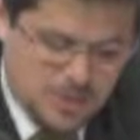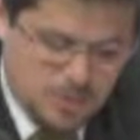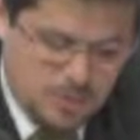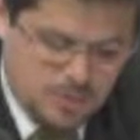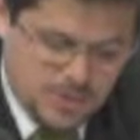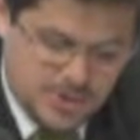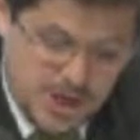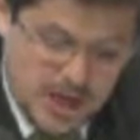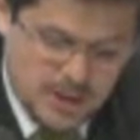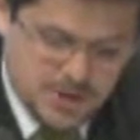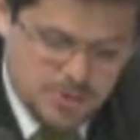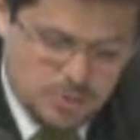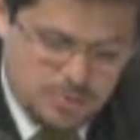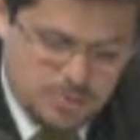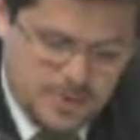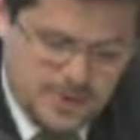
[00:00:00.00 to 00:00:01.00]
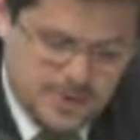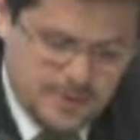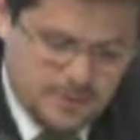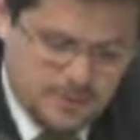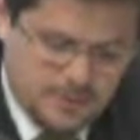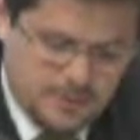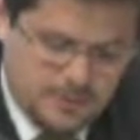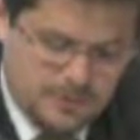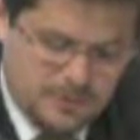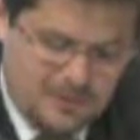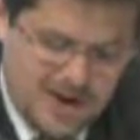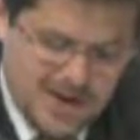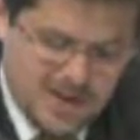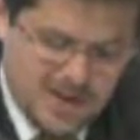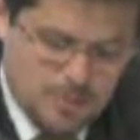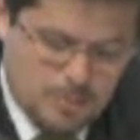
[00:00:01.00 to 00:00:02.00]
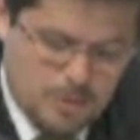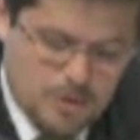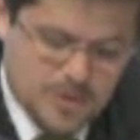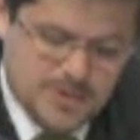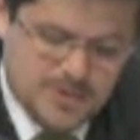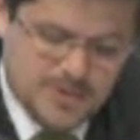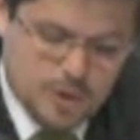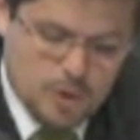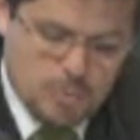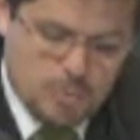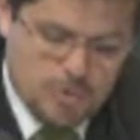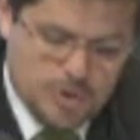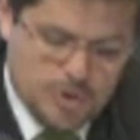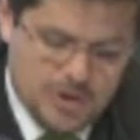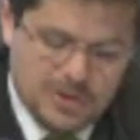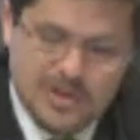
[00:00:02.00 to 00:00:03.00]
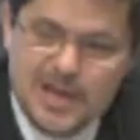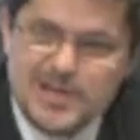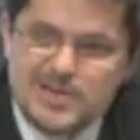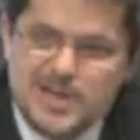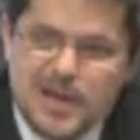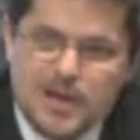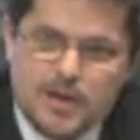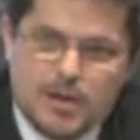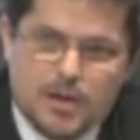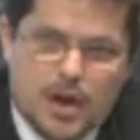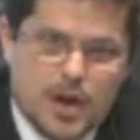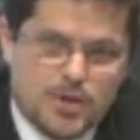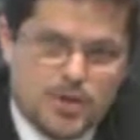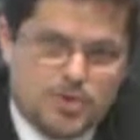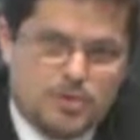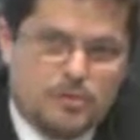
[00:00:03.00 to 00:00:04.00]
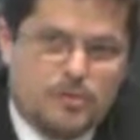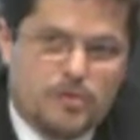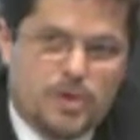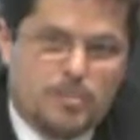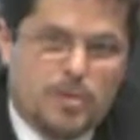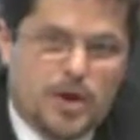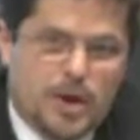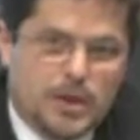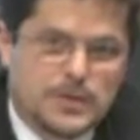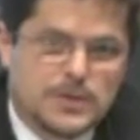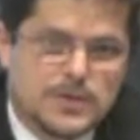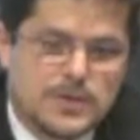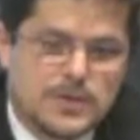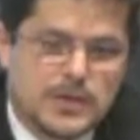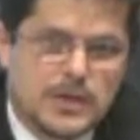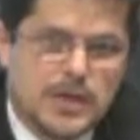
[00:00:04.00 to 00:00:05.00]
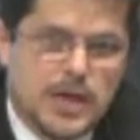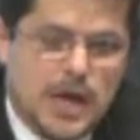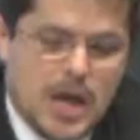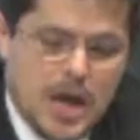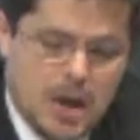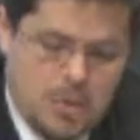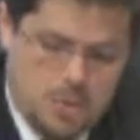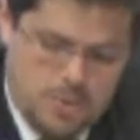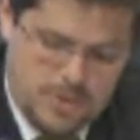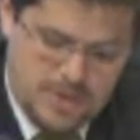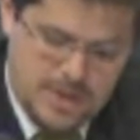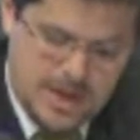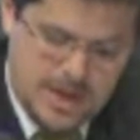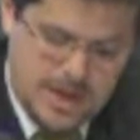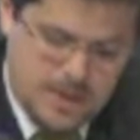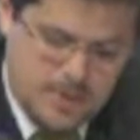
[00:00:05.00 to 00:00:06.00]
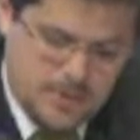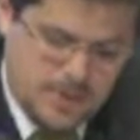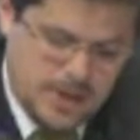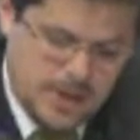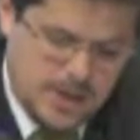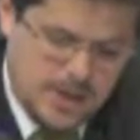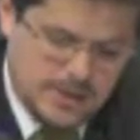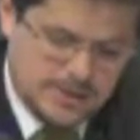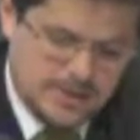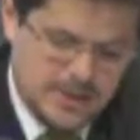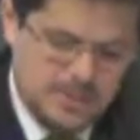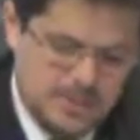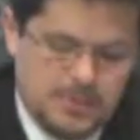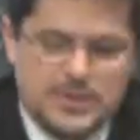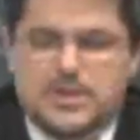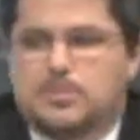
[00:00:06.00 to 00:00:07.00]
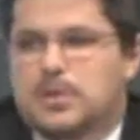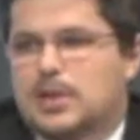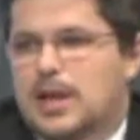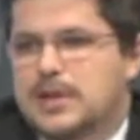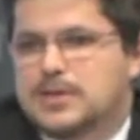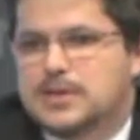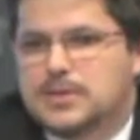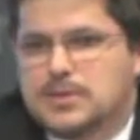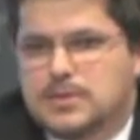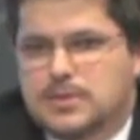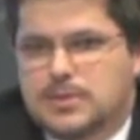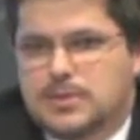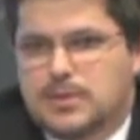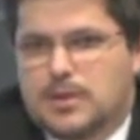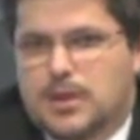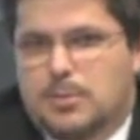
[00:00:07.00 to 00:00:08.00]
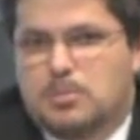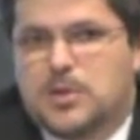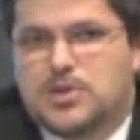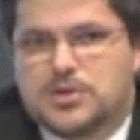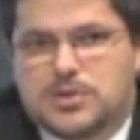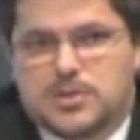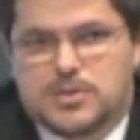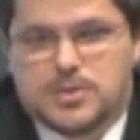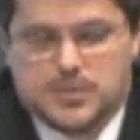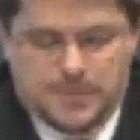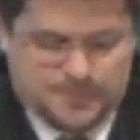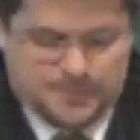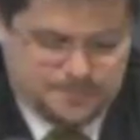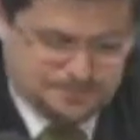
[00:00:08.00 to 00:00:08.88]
will be to find a more sober and less ideological foreign policy without seeming to be less ambitious.